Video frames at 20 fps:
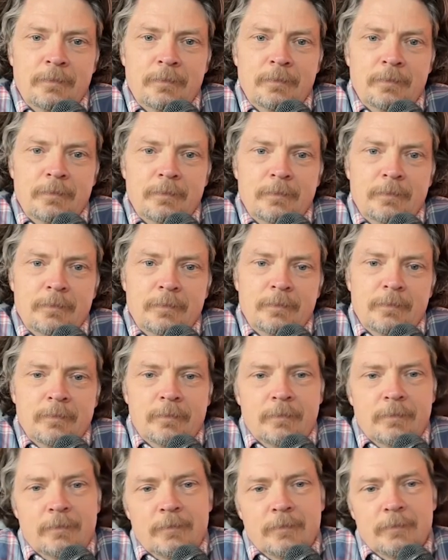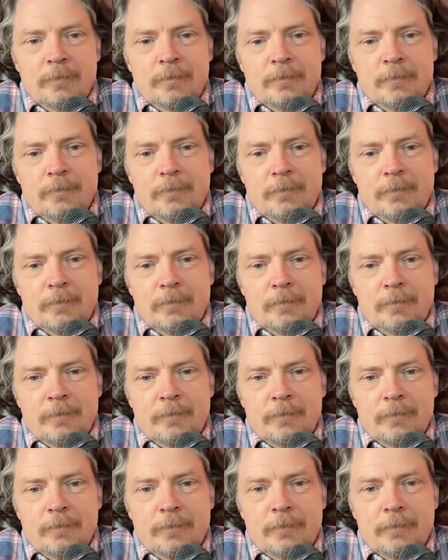
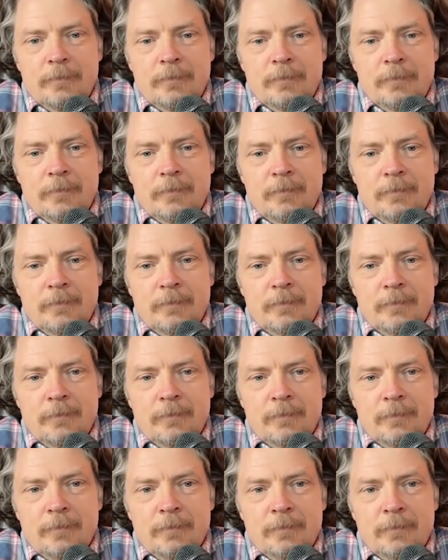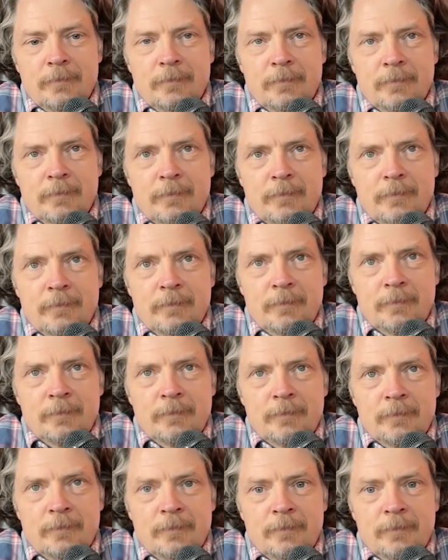
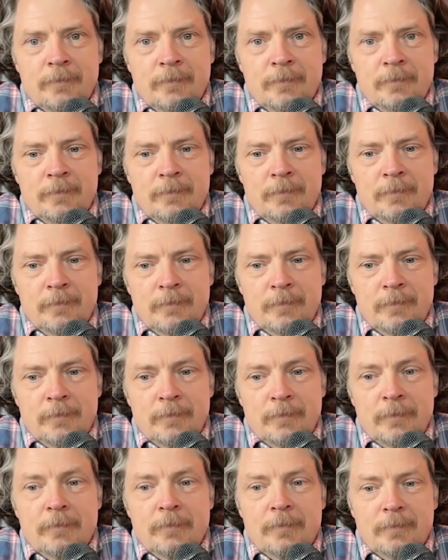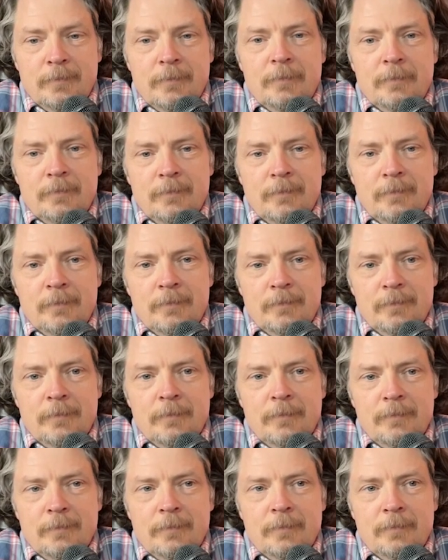
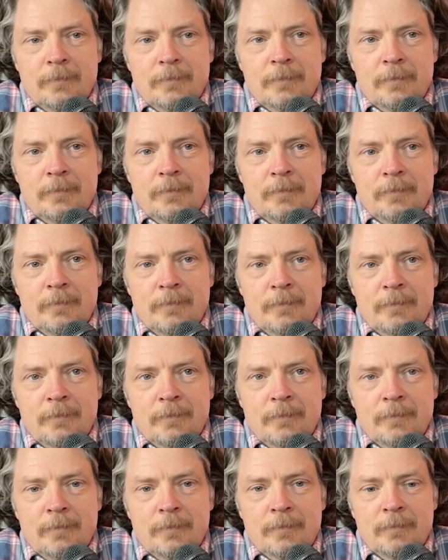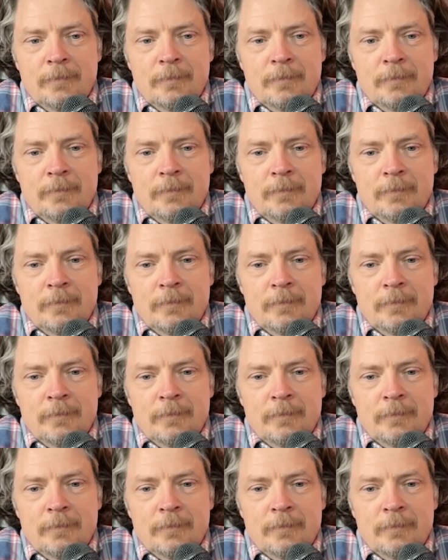No words are spoken by the person on screen.